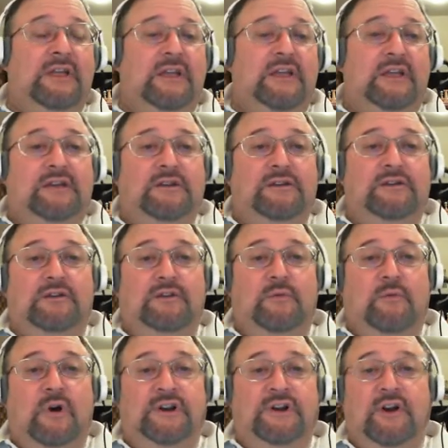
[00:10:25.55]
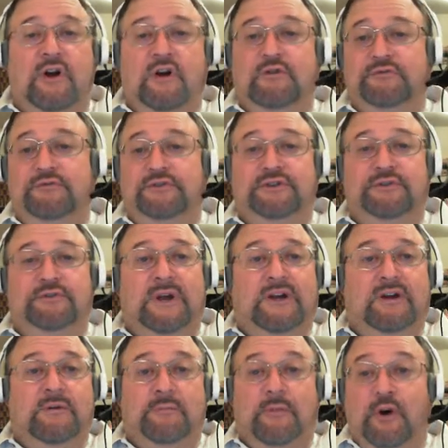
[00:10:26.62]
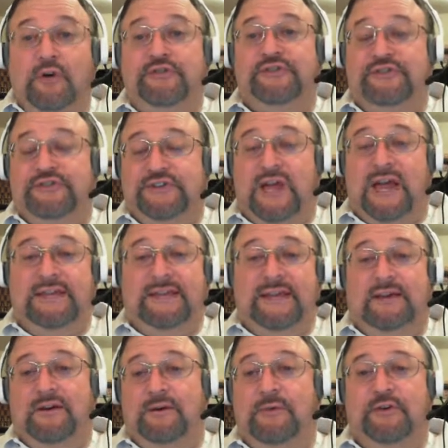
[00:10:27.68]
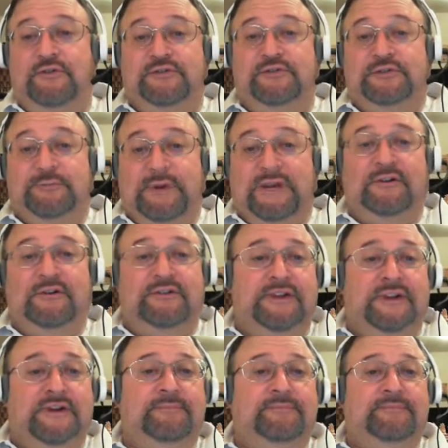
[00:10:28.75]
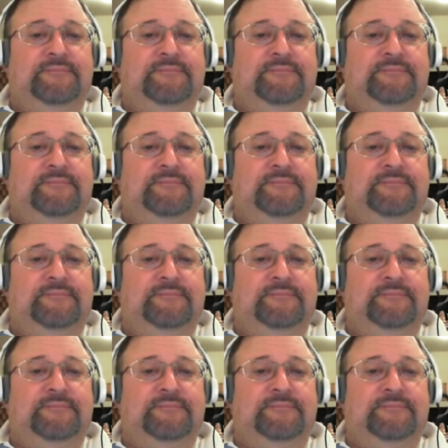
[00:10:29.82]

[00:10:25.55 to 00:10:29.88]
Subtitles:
You're going to want to go to a commercial site and get commercial speakers in.